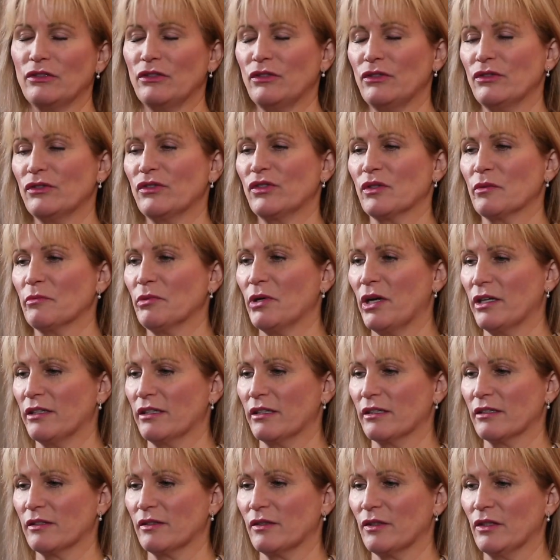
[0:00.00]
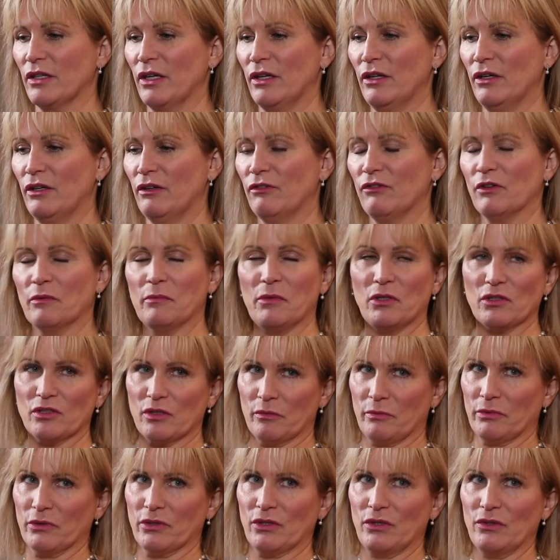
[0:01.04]
you use your products for
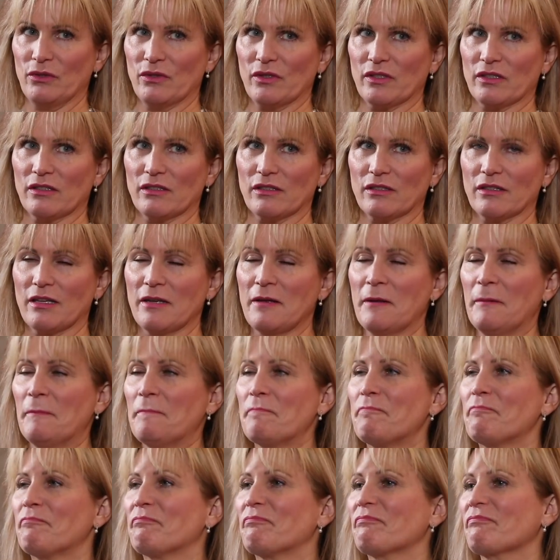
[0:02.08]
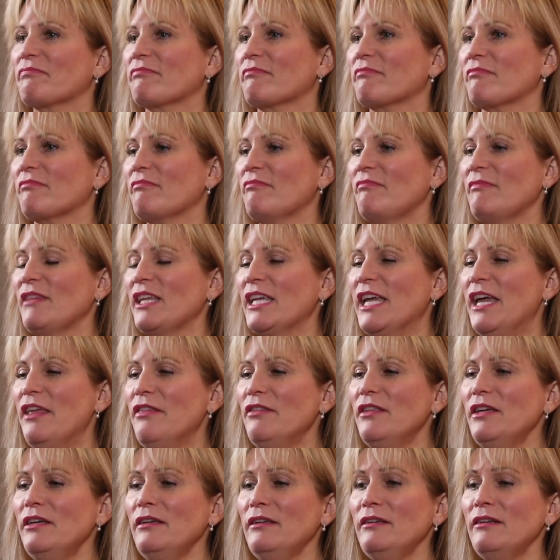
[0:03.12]
multiple uses.
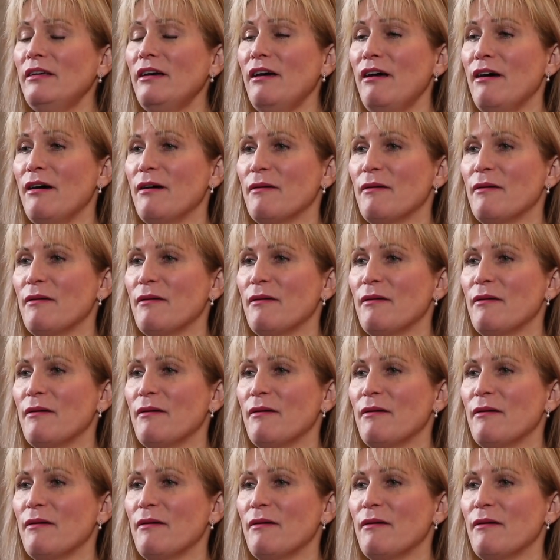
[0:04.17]
And then